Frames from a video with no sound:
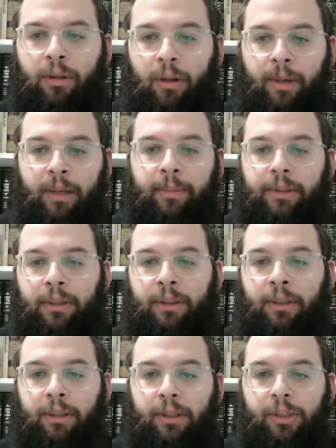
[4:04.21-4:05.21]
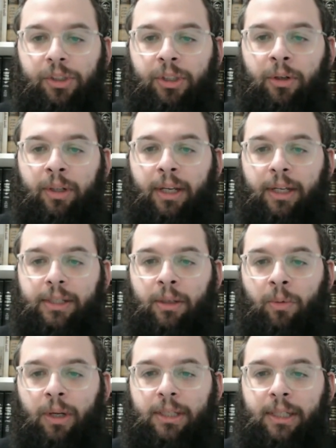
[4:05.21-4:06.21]
I'll be able to share links
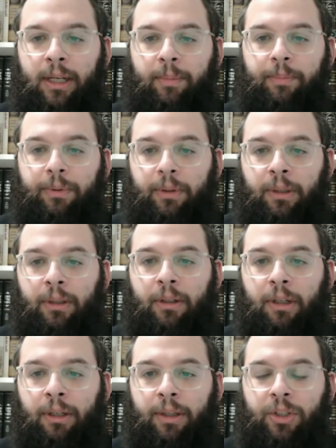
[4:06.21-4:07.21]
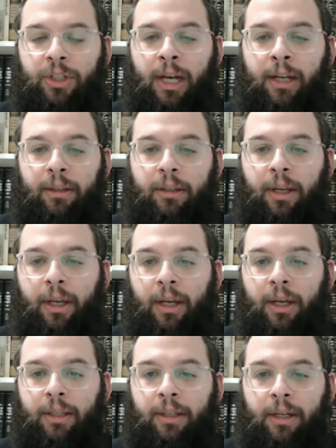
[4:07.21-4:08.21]
on WhatsApp, on the chat,
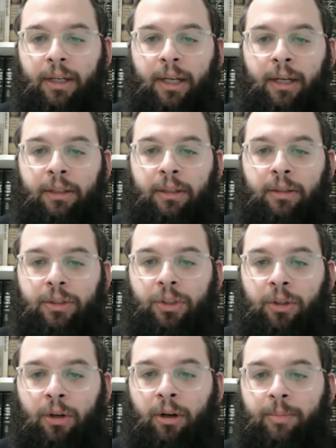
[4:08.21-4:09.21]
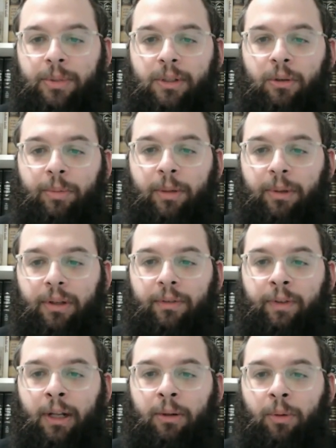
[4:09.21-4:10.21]
dedicated to the shiurim, so people can
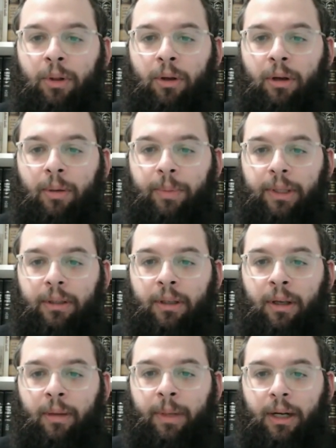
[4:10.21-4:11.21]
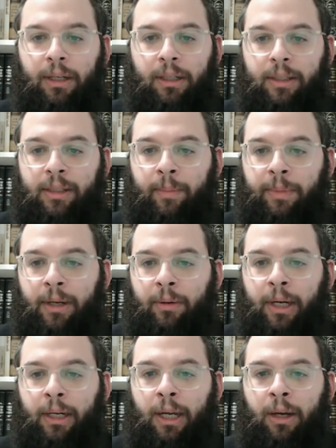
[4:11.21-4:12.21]
follow along, but I'm not going to attempt that
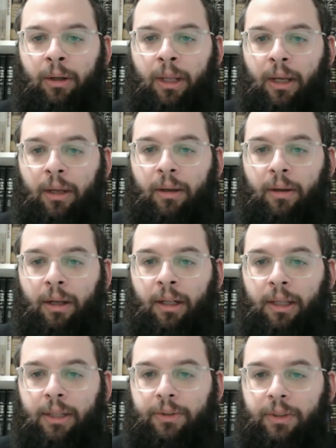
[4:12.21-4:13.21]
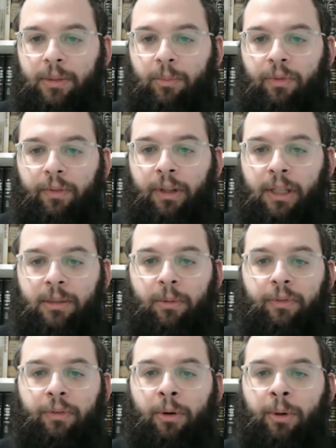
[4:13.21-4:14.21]
right now. Let's
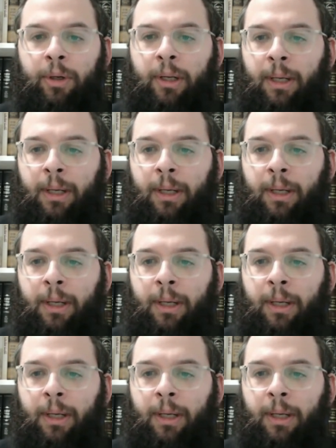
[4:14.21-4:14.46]
move forward.